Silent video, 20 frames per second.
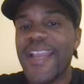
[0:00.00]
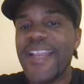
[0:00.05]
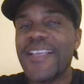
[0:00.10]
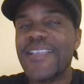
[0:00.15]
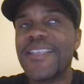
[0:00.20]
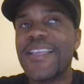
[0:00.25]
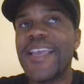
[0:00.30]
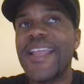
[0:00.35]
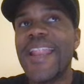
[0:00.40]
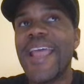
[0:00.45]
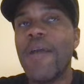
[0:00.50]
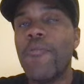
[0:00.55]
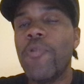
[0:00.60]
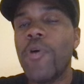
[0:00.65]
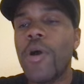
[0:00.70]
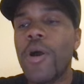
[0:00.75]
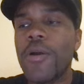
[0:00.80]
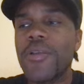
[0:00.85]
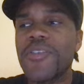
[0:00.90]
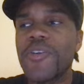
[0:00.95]
That will
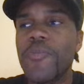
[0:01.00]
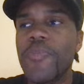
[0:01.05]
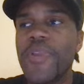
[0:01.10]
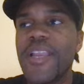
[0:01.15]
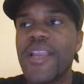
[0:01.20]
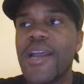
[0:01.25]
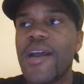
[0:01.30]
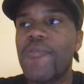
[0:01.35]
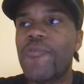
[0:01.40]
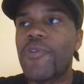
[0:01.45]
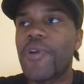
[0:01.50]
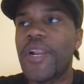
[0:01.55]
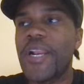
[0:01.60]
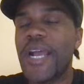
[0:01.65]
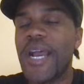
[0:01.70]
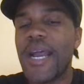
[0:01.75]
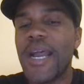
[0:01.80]
also be covering